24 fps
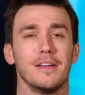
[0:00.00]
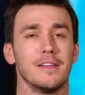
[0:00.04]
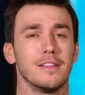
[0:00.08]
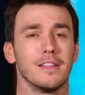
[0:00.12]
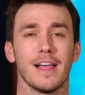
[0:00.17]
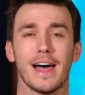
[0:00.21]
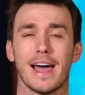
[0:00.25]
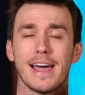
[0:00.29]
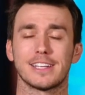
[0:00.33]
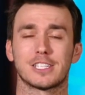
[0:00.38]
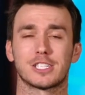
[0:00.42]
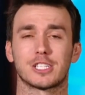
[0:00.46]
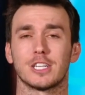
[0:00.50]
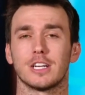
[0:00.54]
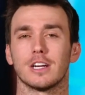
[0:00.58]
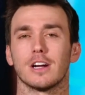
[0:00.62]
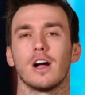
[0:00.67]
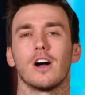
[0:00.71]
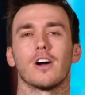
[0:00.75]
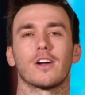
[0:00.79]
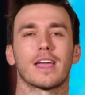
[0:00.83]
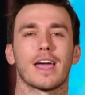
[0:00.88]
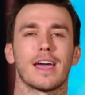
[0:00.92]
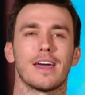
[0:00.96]
Last year,
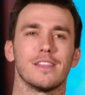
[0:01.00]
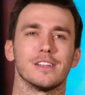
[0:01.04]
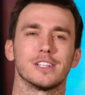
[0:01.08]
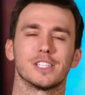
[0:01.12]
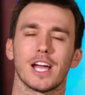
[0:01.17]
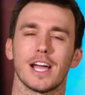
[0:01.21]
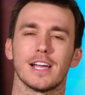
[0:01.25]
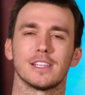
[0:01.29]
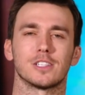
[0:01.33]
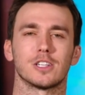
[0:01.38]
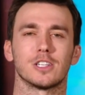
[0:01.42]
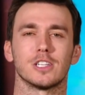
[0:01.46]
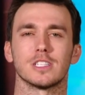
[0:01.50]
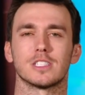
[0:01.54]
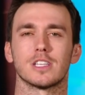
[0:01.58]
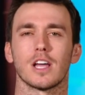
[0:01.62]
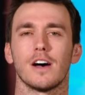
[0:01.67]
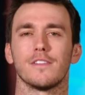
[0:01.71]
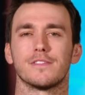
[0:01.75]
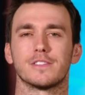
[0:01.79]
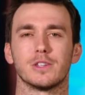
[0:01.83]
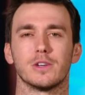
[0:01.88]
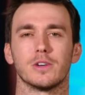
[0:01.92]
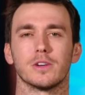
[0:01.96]
okay, the Giants are just
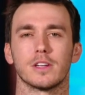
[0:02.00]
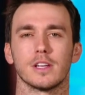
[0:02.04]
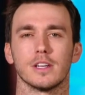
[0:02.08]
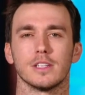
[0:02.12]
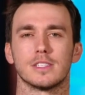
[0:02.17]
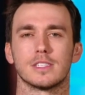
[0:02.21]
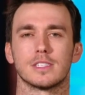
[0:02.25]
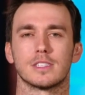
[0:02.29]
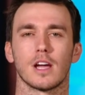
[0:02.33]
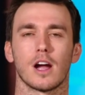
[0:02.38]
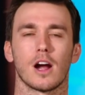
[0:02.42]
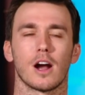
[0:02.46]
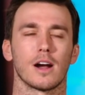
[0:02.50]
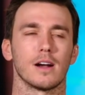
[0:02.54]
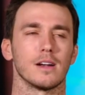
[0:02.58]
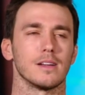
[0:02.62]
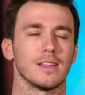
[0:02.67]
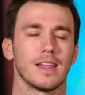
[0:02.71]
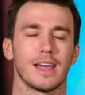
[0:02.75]
off to a good start.